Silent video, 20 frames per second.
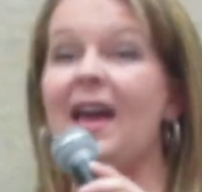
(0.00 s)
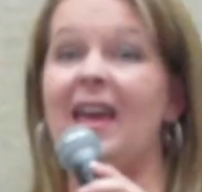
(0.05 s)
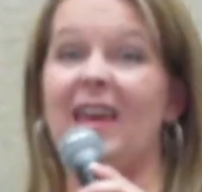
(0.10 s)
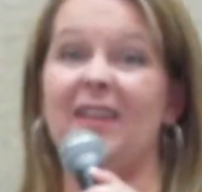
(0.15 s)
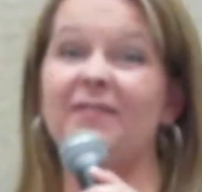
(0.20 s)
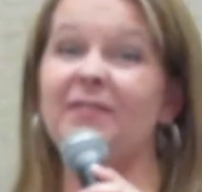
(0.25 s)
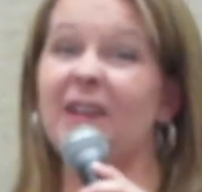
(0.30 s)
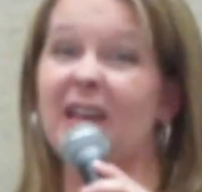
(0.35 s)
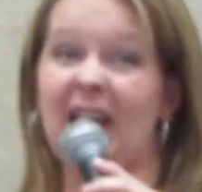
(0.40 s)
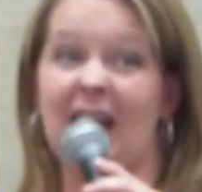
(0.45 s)

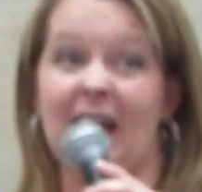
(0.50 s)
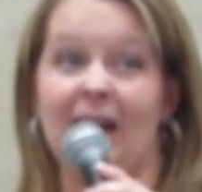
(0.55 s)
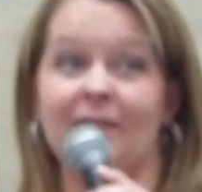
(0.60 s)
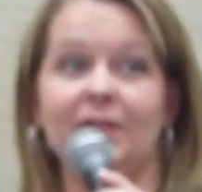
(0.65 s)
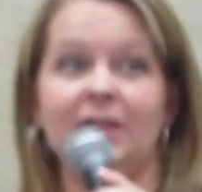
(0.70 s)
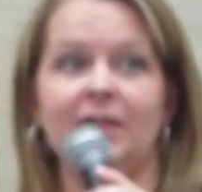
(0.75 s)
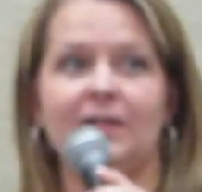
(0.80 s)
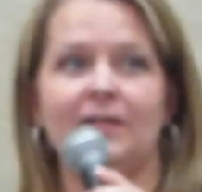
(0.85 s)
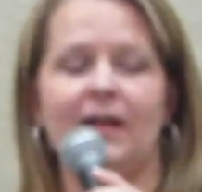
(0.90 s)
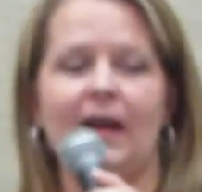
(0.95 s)
If I have
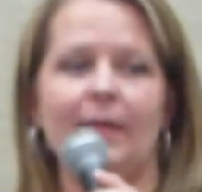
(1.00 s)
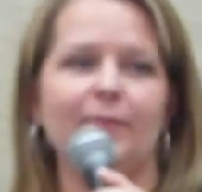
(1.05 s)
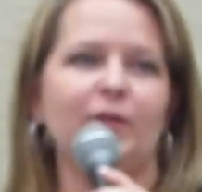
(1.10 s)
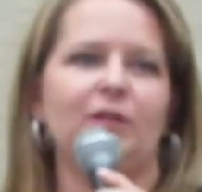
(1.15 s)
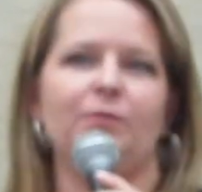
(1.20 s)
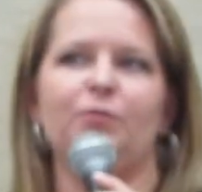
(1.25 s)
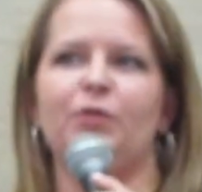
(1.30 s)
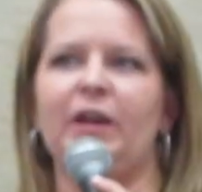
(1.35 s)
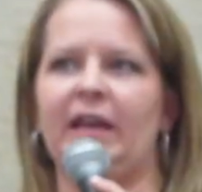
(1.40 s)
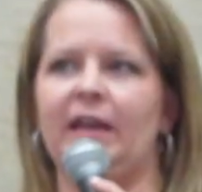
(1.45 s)
it, I'm going
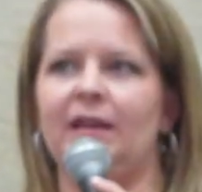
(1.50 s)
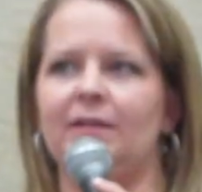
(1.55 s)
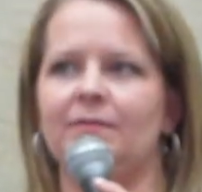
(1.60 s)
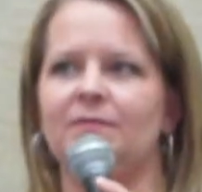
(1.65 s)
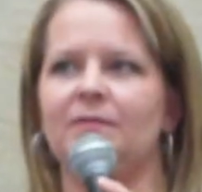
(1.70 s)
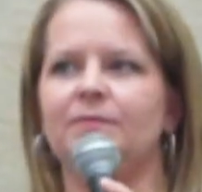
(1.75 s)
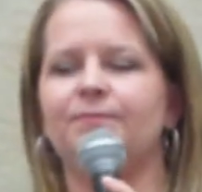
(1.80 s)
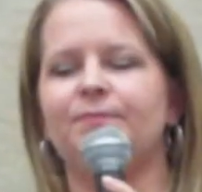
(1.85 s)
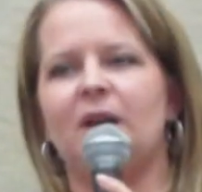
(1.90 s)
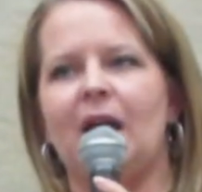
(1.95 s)
to bring it.
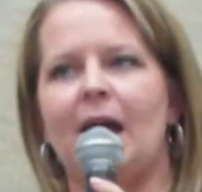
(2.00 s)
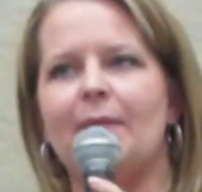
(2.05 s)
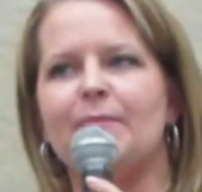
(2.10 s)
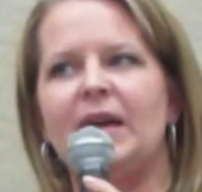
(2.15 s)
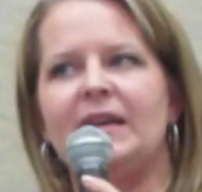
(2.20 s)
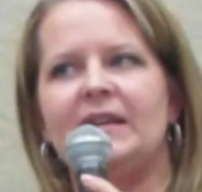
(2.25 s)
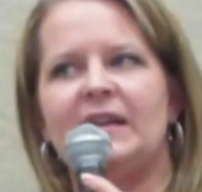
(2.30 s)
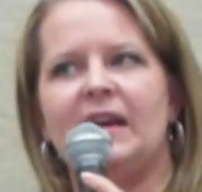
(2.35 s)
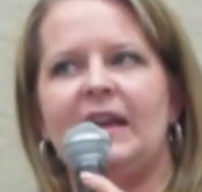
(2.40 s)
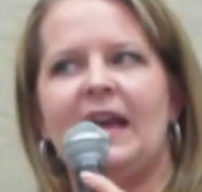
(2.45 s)
I
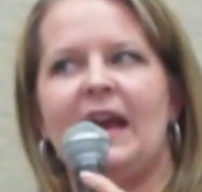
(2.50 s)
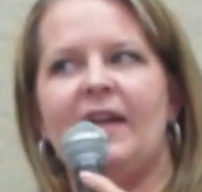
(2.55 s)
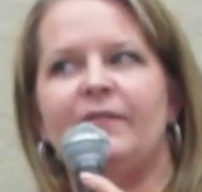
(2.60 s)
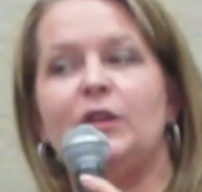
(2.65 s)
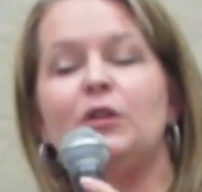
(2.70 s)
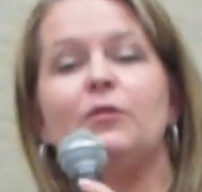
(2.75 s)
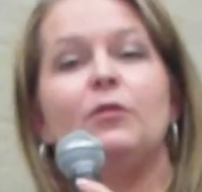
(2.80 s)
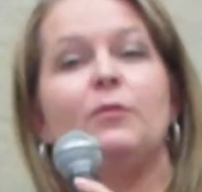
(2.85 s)
might not have it,